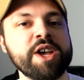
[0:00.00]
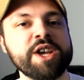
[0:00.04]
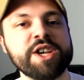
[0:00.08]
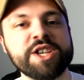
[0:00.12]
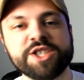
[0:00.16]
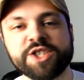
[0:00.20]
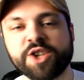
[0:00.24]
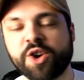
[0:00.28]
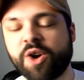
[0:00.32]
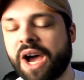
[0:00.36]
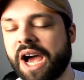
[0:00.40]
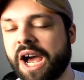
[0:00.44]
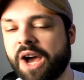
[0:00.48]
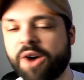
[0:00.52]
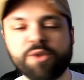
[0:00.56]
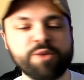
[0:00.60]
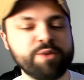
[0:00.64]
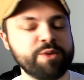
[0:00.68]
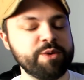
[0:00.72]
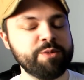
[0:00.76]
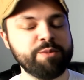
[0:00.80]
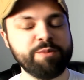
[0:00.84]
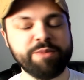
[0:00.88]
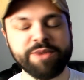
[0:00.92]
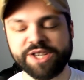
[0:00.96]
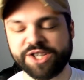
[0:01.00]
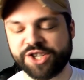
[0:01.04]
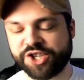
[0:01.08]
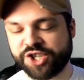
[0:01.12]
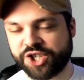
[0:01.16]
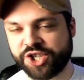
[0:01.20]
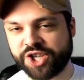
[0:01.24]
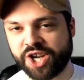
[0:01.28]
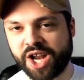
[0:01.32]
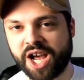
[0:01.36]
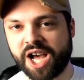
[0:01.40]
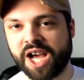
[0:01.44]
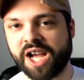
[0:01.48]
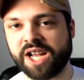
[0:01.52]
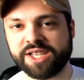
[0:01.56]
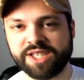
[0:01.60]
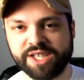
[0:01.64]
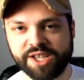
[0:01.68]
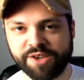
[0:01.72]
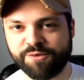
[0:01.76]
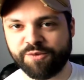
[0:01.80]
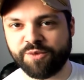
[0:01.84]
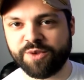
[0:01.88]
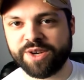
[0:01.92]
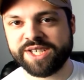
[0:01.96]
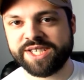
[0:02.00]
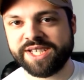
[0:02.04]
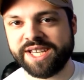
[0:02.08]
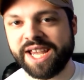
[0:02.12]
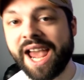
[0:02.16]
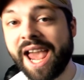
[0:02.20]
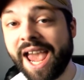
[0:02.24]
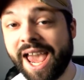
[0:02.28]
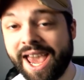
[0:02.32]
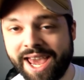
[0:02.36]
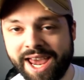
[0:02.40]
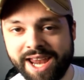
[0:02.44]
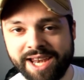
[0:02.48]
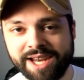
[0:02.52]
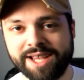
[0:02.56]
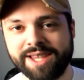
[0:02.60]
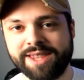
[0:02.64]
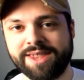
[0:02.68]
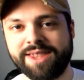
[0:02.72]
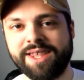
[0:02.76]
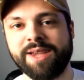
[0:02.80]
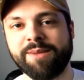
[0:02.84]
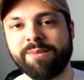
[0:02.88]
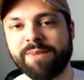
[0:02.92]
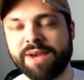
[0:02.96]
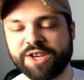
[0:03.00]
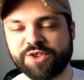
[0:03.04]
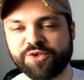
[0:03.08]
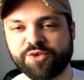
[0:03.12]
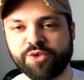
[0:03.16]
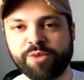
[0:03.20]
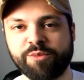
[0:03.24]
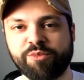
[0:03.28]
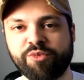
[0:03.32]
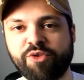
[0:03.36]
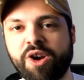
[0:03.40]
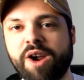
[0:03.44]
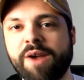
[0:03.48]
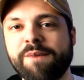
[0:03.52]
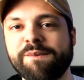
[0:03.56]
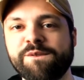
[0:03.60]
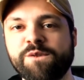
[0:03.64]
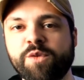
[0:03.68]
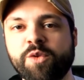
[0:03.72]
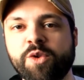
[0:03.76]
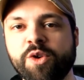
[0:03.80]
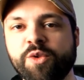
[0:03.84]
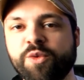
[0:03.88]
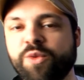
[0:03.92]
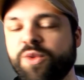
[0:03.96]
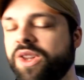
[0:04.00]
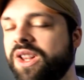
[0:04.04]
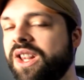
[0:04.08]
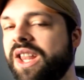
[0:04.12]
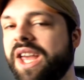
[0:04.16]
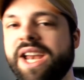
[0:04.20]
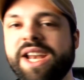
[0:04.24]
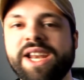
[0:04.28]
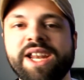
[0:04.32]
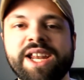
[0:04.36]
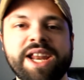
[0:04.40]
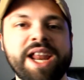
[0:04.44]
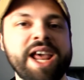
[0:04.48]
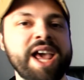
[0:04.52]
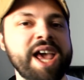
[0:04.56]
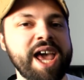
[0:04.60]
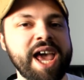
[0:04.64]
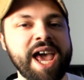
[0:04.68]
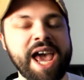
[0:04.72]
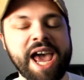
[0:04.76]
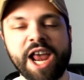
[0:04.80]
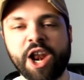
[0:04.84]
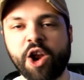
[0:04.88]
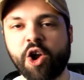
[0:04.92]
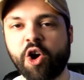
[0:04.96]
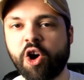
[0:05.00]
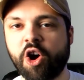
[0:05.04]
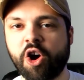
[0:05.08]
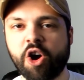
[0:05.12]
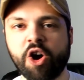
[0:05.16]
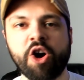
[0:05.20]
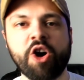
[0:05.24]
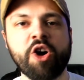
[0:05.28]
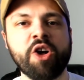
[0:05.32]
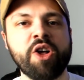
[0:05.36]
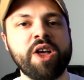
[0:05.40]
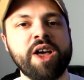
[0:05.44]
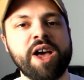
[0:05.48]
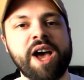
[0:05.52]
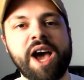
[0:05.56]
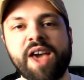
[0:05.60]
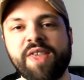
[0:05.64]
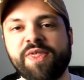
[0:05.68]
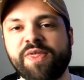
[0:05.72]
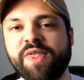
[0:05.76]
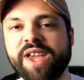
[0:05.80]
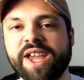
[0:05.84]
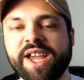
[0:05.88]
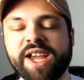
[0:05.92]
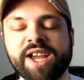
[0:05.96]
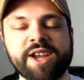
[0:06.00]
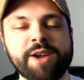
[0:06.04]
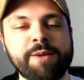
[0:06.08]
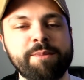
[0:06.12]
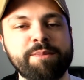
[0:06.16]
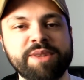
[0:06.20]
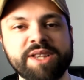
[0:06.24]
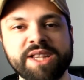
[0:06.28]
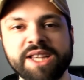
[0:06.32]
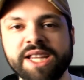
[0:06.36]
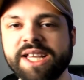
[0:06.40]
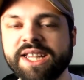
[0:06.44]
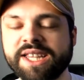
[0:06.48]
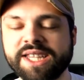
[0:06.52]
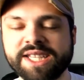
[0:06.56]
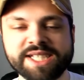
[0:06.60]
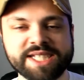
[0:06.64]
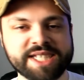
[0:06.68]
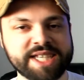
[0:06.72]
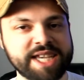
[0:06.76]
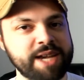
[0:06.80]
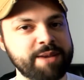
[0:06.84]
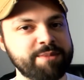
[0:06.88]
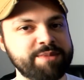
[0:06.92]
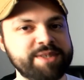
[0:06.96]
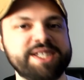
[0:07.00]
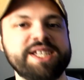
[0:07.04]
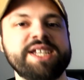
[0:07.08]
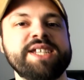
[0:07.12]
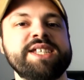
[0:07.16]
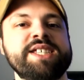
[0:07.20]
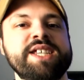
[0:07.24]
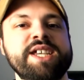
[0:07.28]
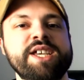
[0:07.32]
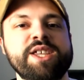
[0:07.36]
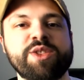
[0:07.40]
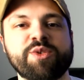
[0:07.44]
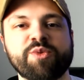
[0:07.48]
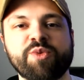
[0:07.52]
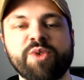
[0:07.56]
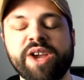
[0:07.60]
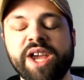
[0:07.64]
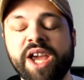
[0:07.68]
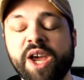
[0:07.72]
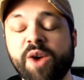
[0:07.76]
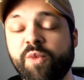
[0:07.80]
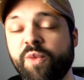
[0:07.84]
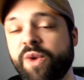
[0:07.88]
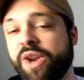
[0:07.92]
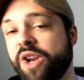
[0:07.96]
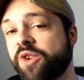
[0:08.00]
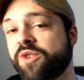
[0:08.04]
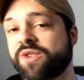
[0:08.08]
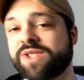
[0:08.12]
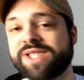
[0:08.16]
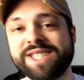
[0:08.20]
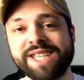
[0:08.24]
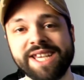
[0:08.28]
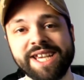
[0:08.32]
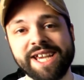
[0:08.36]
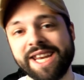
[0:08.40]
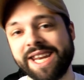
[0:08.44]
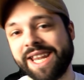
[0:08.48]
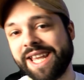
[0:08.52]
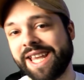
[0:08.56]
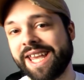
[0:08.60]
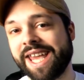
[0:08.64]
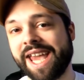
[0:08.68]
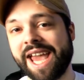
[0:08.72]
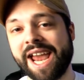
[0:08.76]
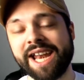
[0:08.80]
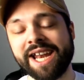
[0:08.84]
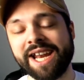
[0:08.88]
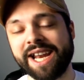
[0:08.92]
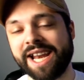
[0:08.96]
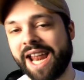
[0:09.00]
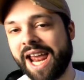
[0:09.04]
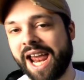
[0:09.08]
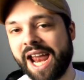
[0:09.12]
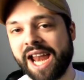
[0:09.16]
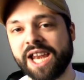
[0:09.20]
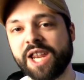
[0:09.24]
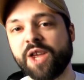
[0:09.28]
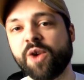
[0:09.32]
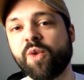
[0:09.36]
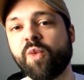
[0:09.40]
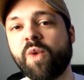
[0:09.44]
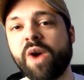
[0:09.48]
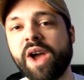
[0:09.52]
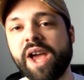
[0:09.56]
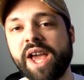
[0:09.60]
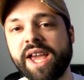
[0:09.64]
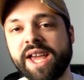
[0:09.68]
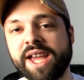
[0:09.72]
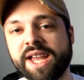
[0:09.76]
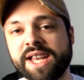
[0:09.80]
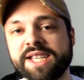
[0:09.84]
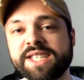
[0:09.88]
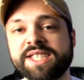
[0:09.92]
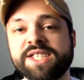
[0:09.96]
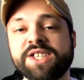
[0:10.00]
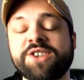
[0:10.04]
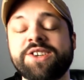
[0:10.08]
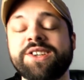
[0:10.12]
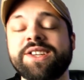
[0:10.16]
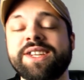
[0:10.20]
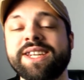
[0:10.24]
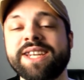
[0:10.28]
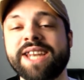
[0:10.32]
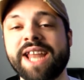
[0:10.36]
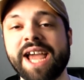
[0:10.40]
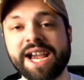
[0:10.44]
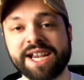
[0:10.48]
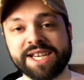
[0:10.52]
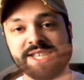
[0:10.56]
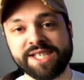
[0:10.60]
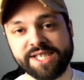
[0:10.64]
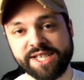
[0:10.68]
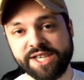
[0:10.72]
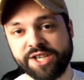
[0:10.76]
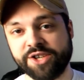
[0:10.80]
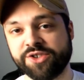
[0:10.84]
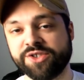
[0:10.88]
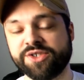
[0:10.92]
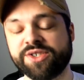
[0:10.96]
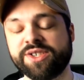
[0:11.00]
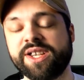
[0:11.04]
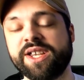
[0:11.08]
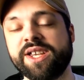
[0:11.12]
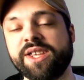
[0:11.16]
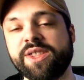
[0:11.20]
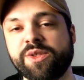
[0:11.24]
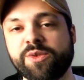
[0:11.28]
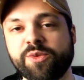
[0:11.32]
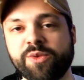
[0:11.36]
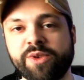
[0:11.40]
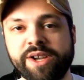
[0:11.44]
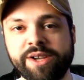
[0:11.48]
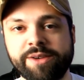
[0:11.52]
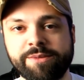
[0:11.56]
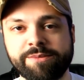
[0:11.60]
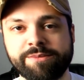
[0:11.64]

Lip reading: So I will be shocked if we see anything Metroid Prime 4 related at all. I think it completely skips this E3, and we don't see it again in any way until next year's E3.